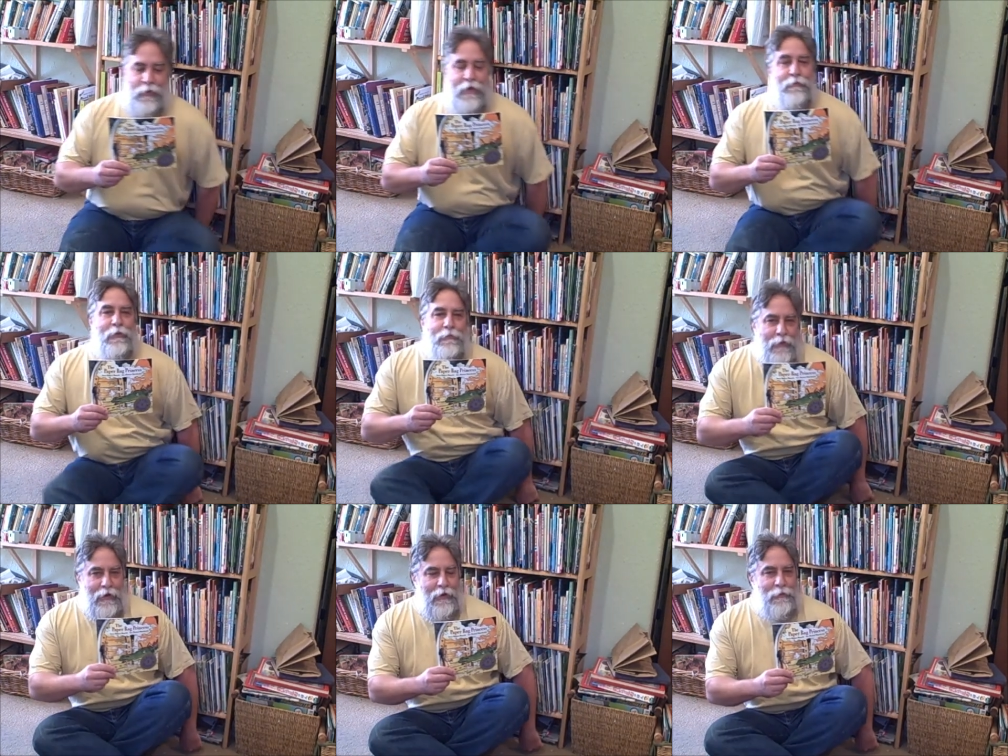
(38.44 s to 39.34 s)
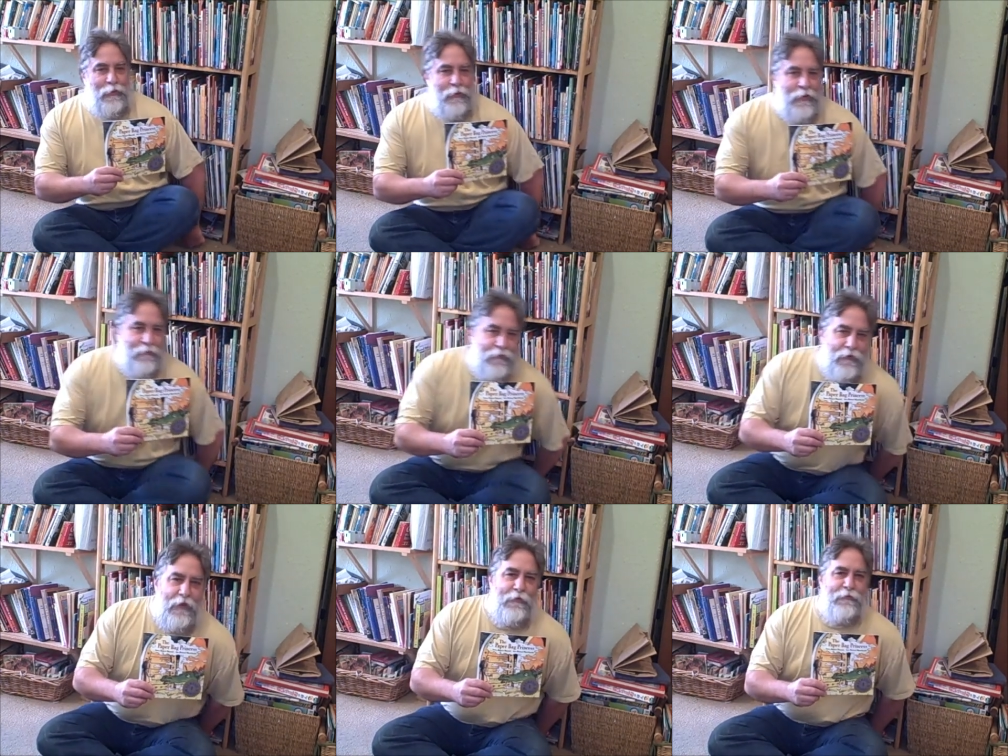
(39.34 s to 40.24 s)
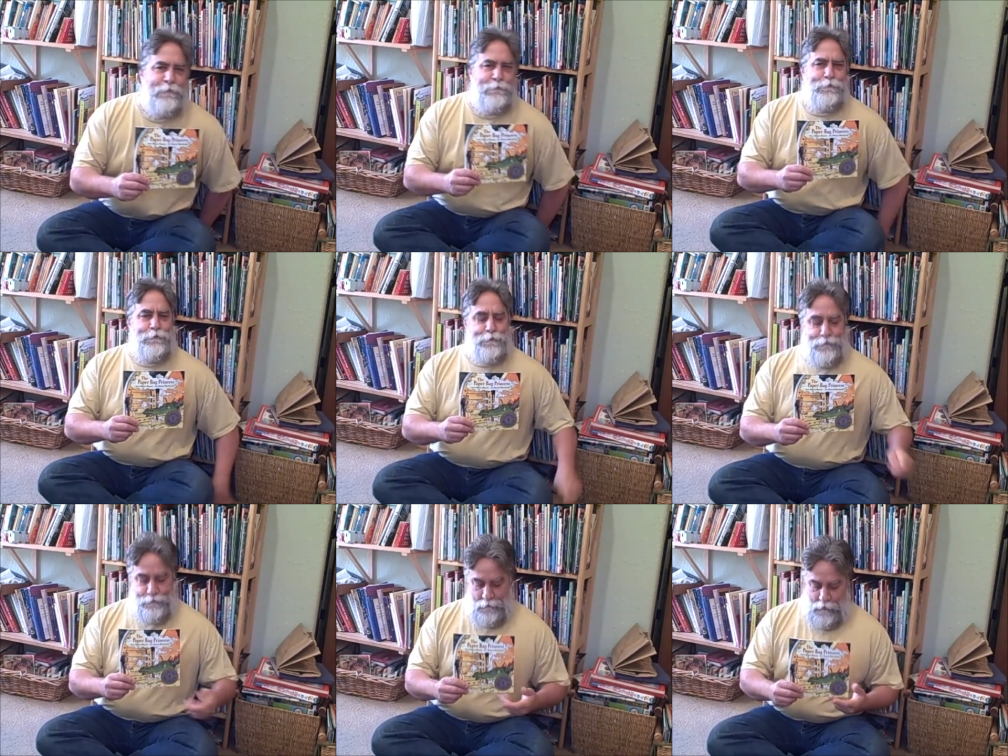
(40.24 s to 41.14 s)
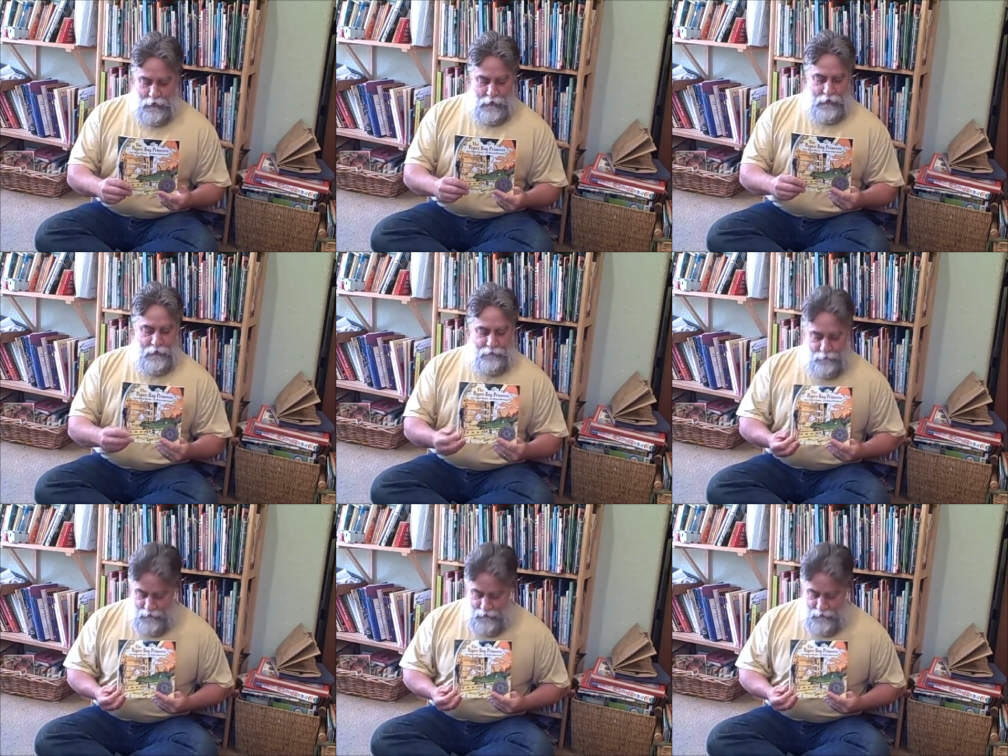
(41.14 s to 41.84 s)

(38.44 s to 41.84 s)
Paper Bag Princess. And it's